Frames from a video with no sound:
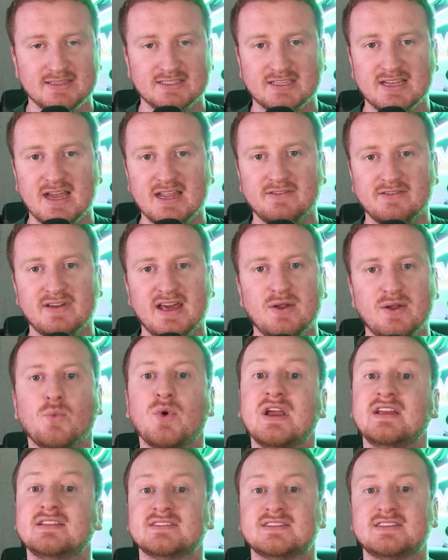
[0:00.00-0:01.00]
it's kind of at
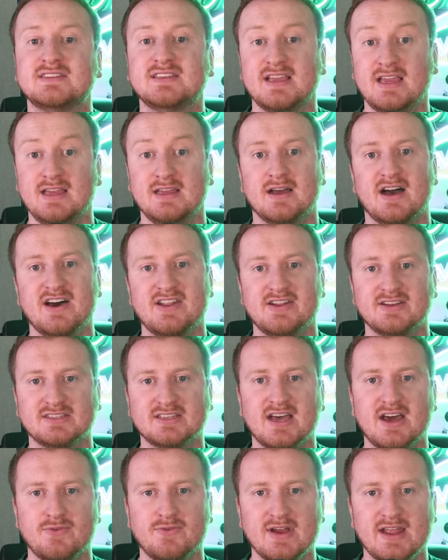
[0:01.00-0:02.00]
a wait and see on
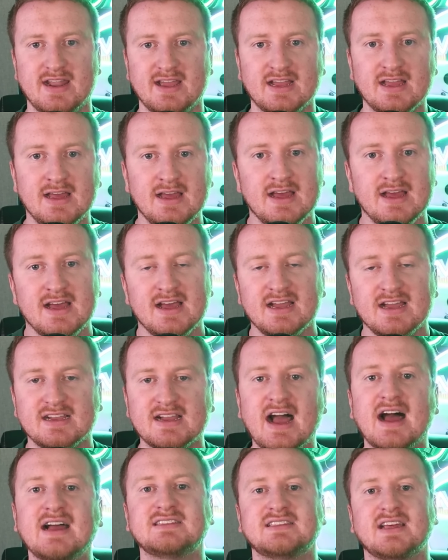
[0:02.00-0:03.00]
Haason Reddick.
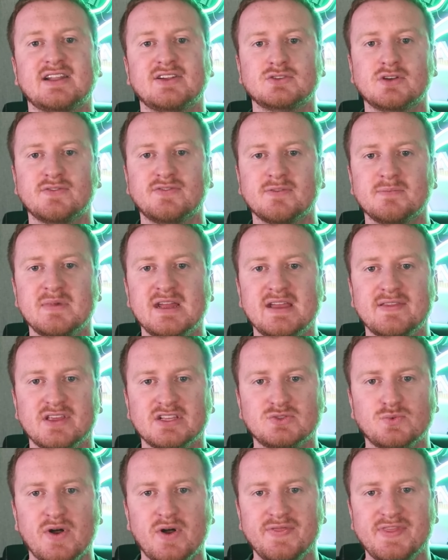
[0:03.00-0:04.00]
Guys, that'll do it for me
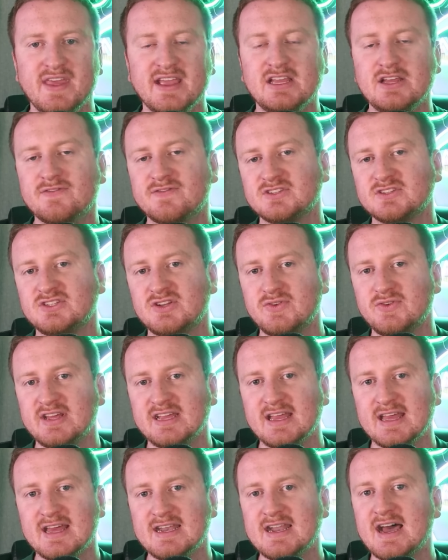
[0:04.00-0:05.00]
in this one. Thank you for
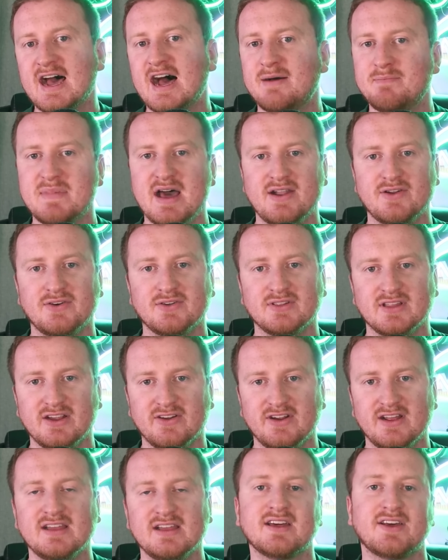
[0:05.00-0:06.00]
tuning in. I'm Matt
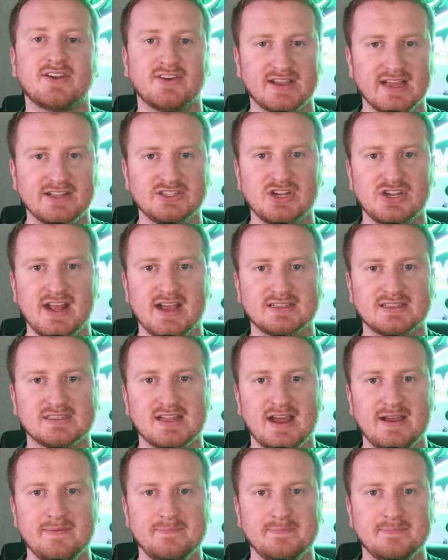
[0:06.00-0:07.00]
O'Leary, and I'll catch you
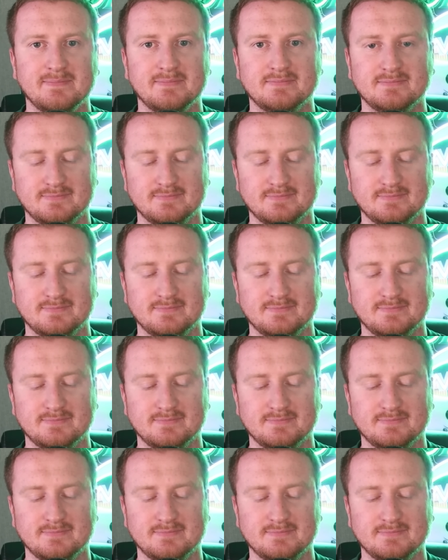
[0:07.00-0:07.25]
next time.